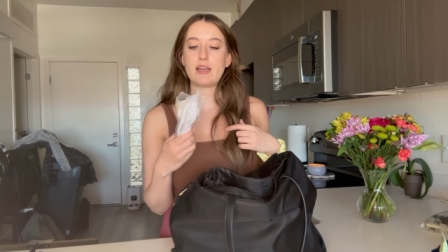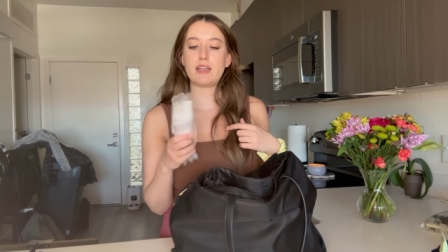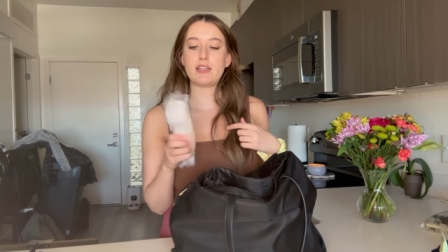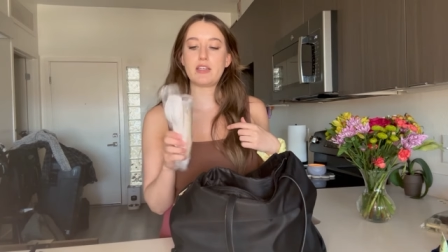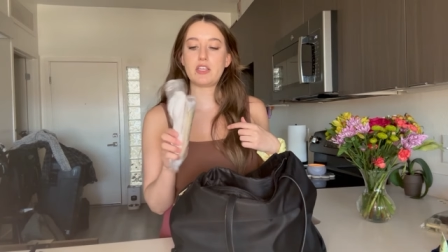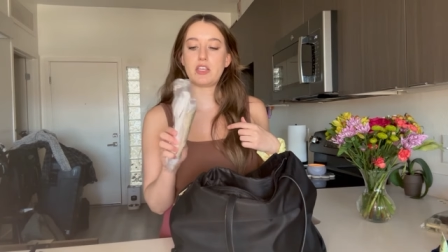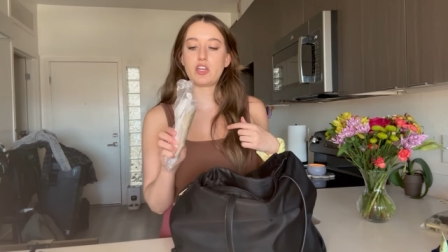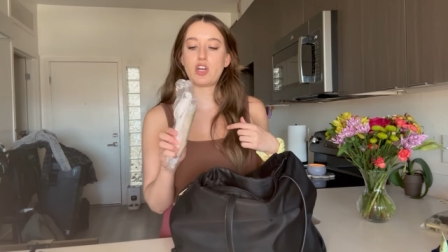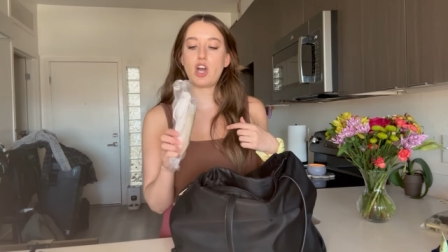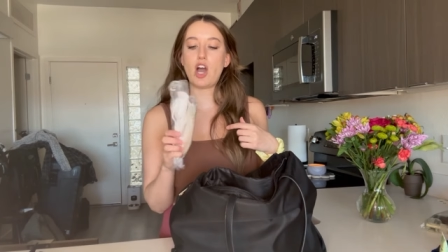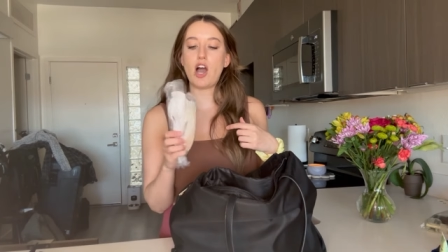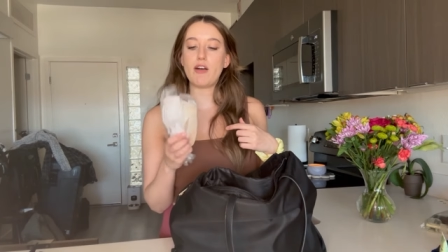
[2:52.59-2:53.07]

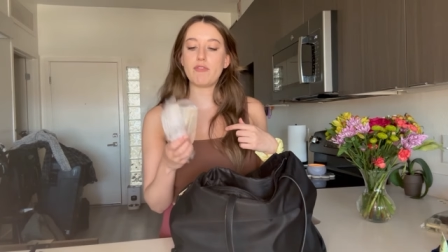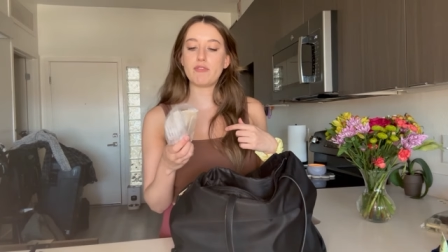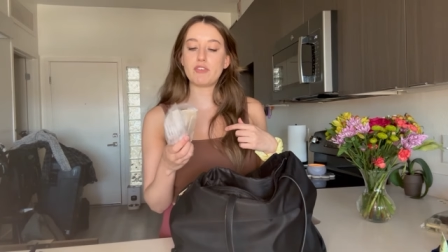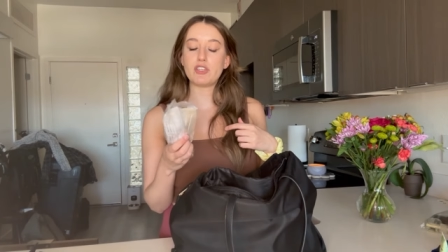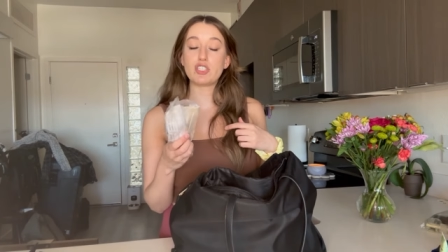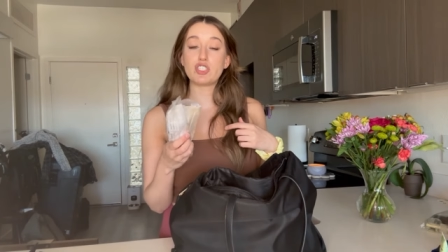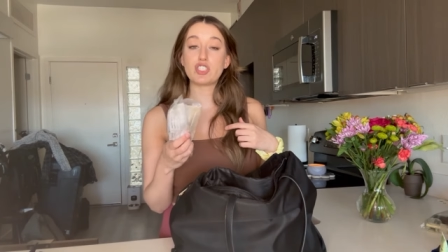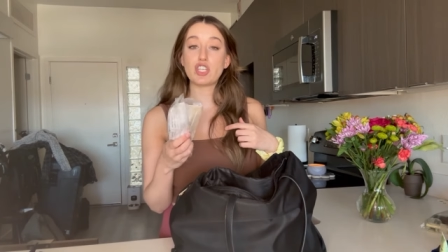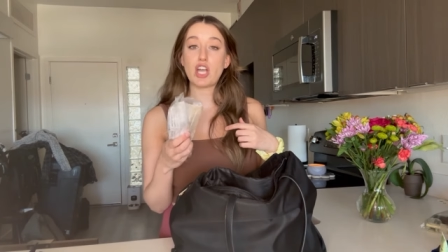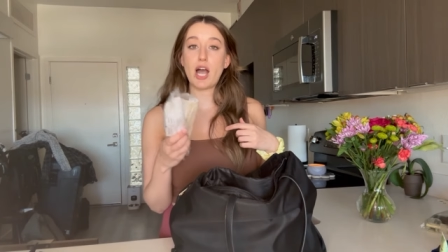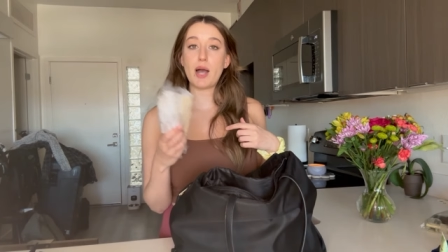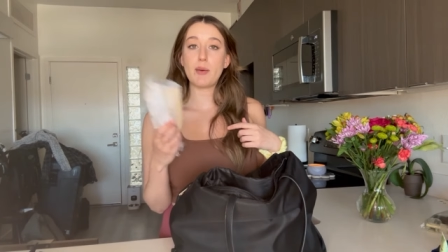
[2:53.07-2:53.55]
any coffee
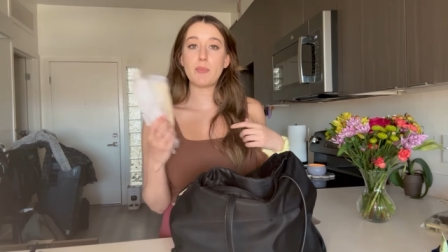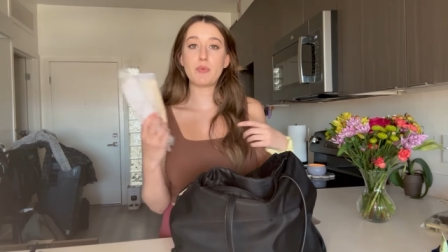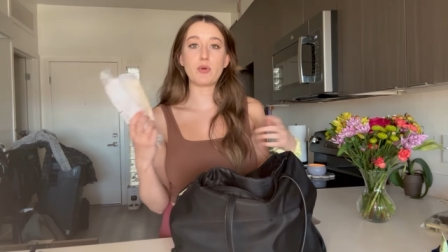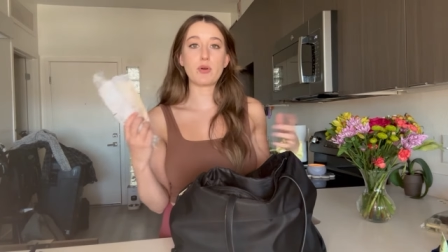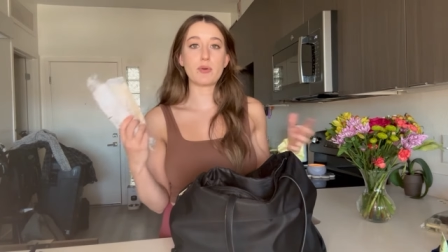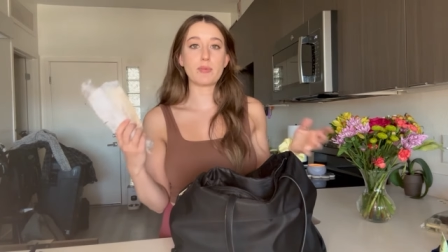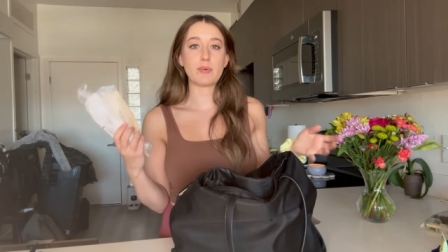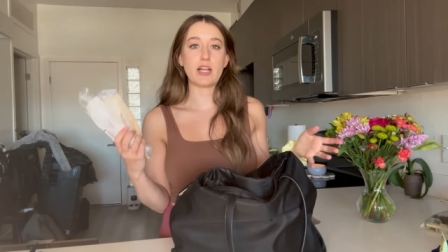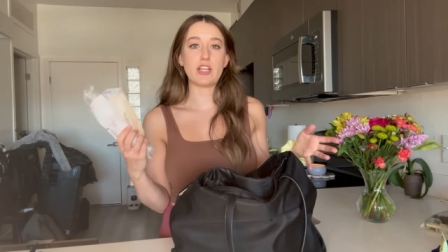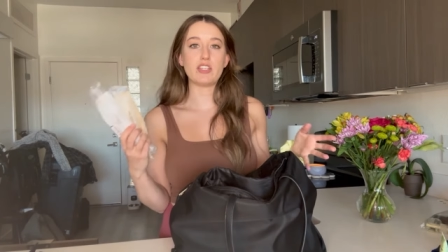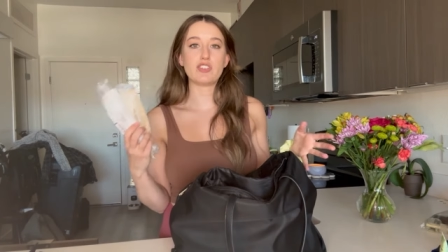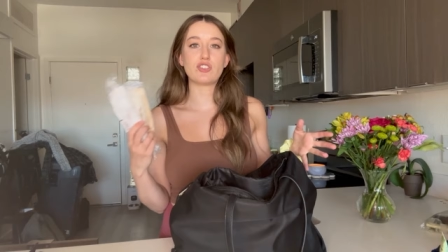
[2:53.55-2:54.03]
shop or
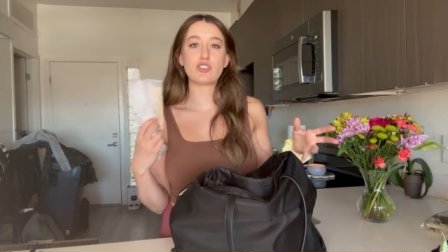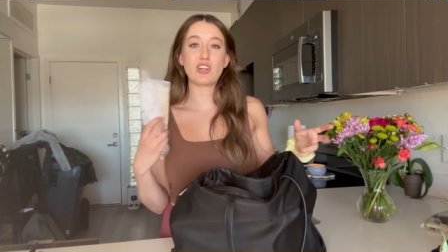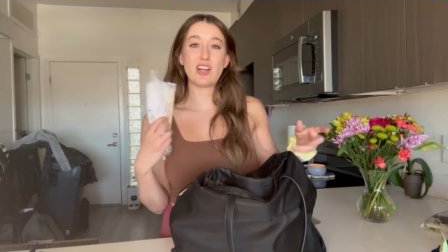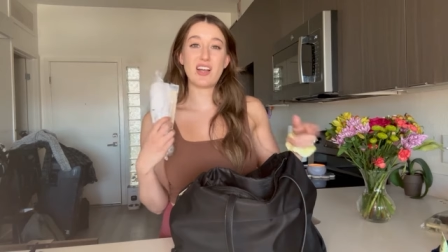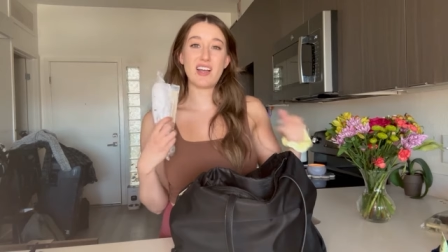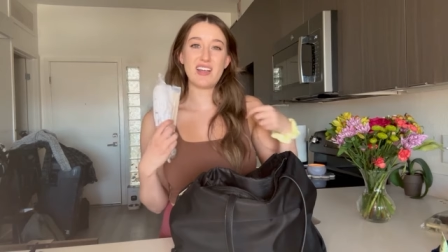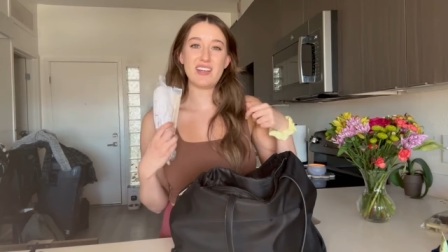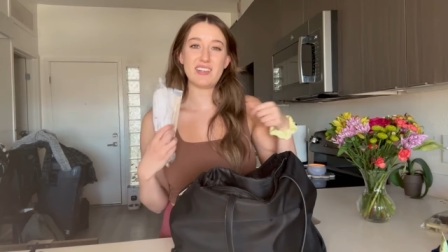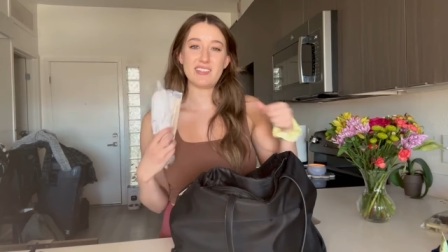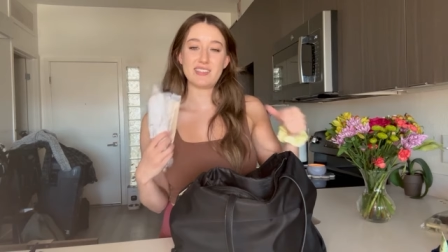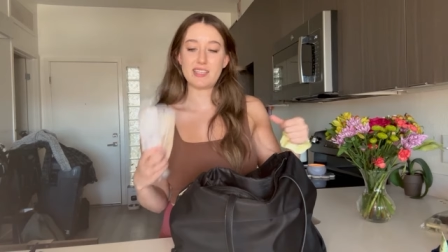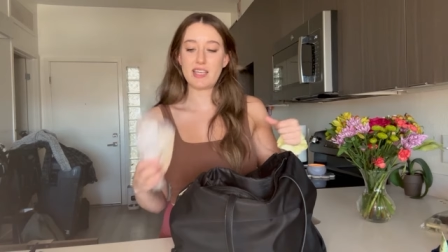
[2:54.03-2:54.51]

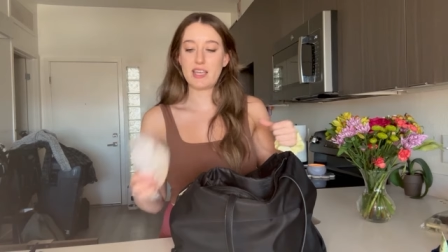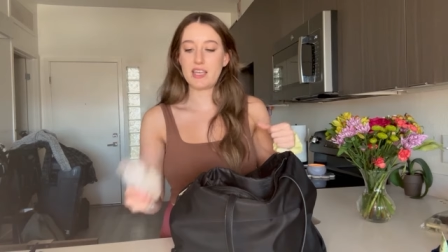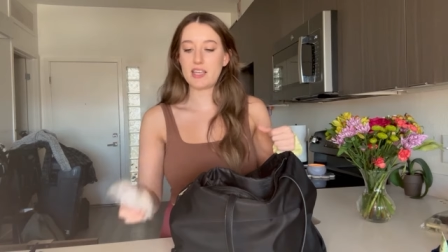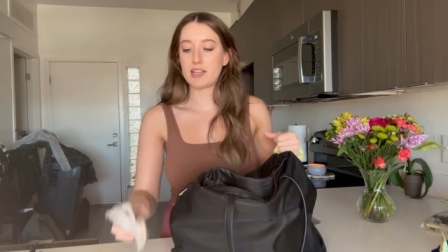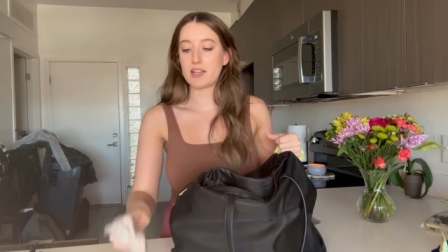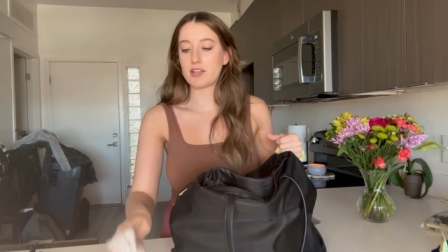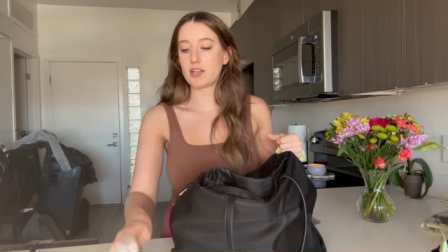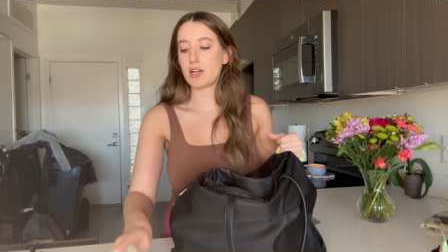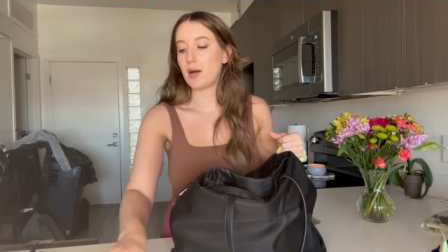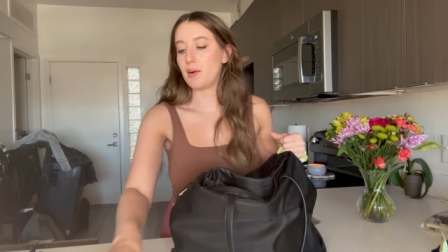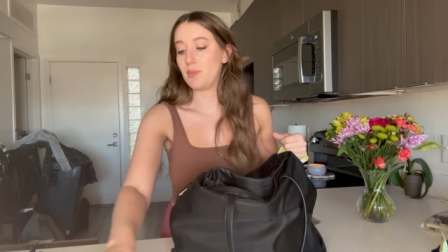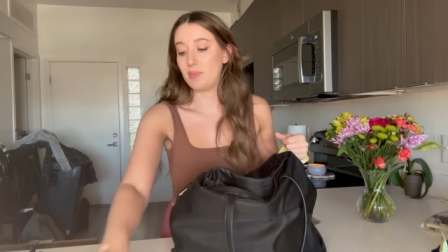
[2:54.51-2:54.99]
restaurant and take
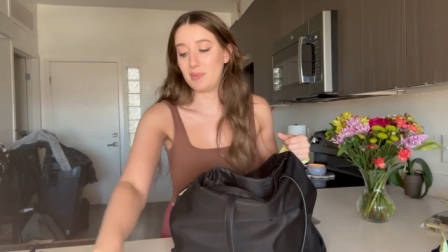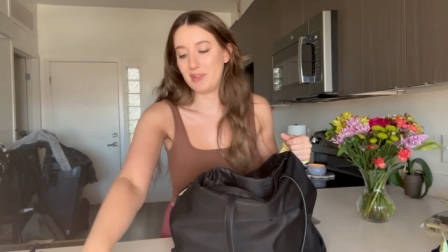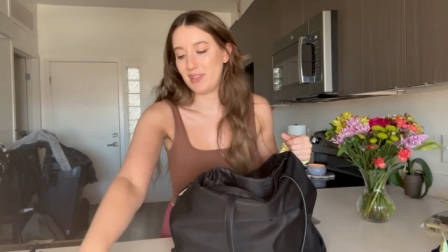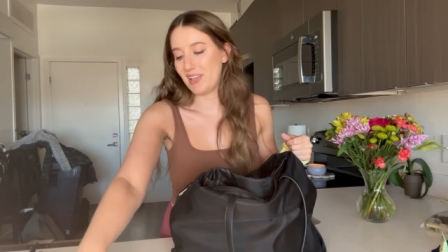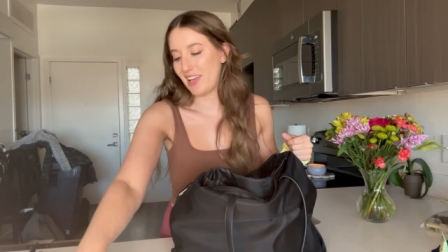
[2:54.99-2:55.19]
a couple